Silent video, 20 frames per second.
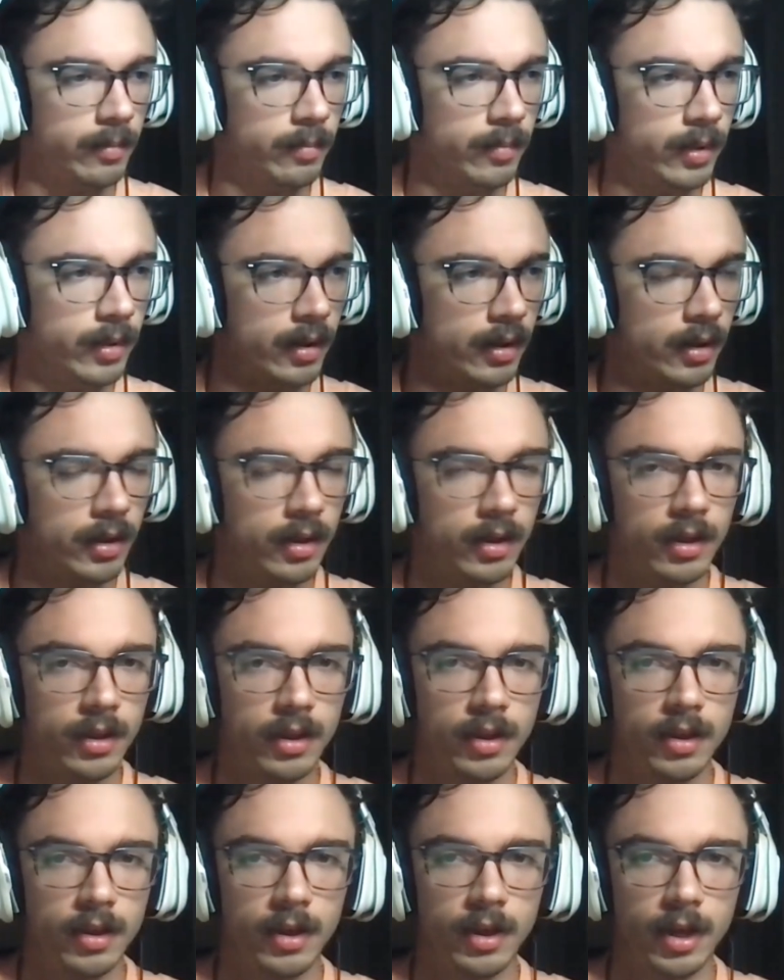him,
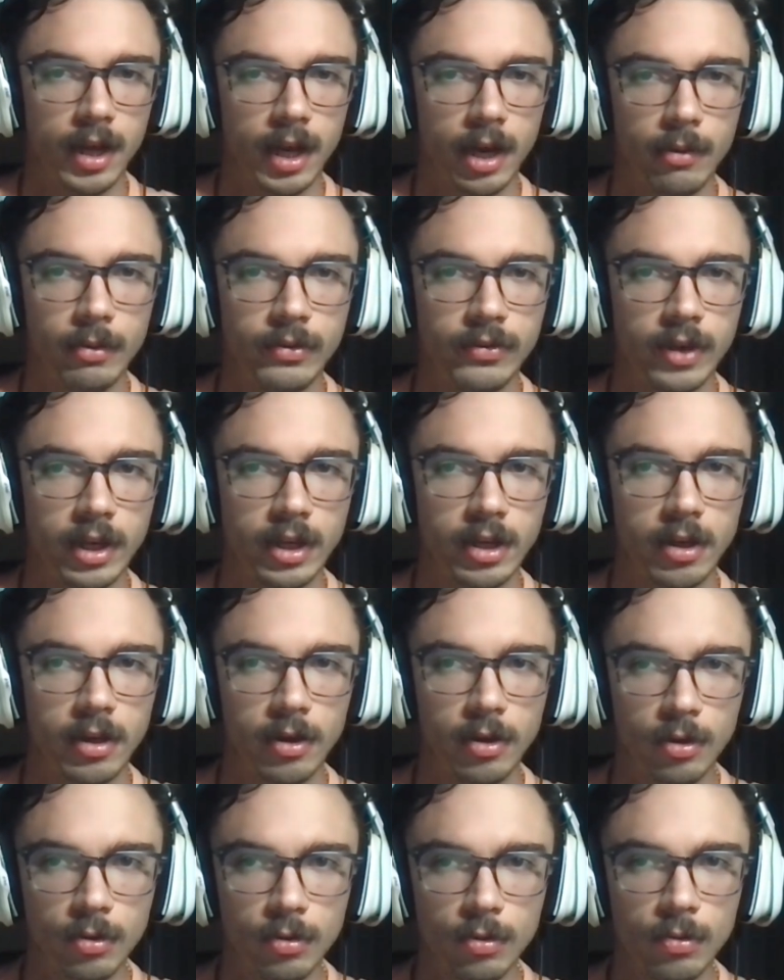and I was like,
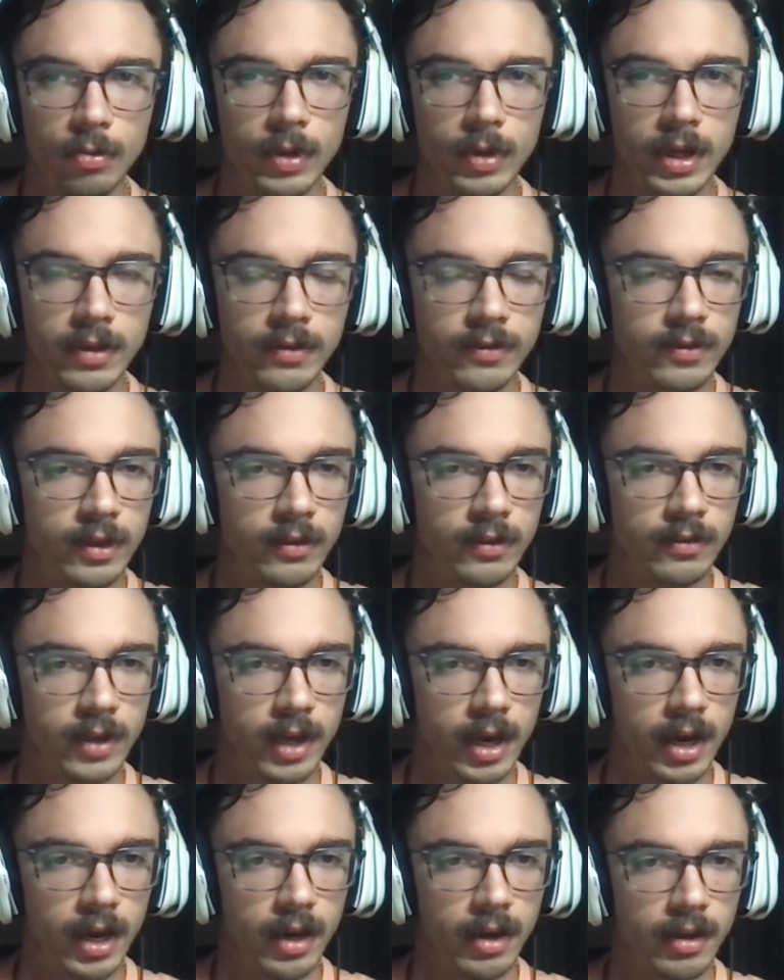who is this
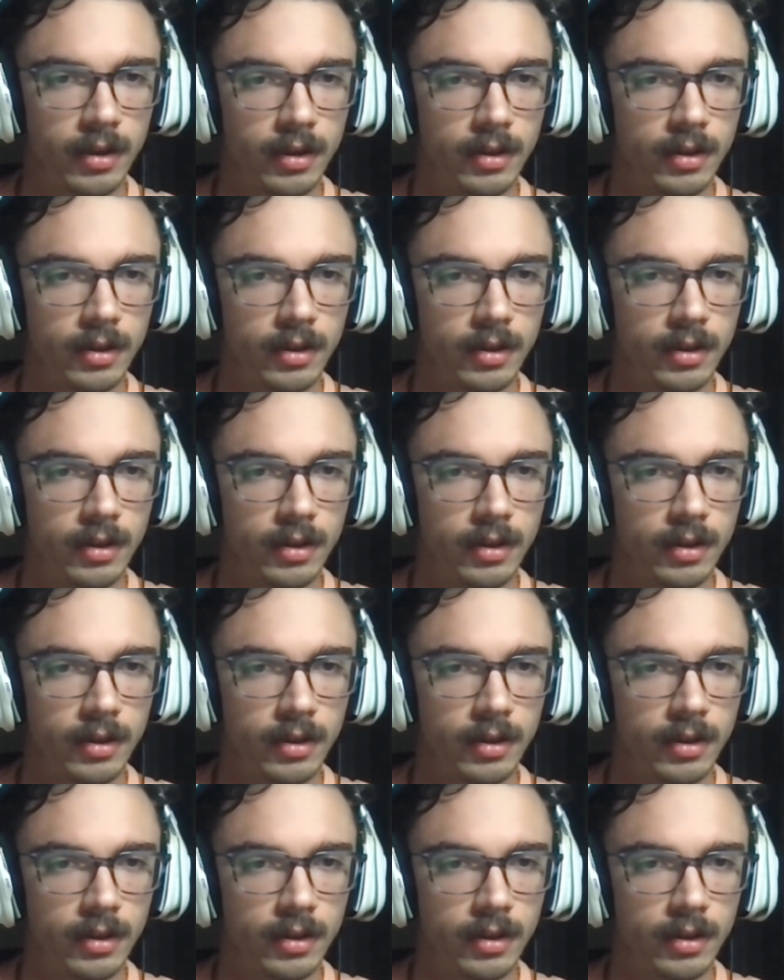guy?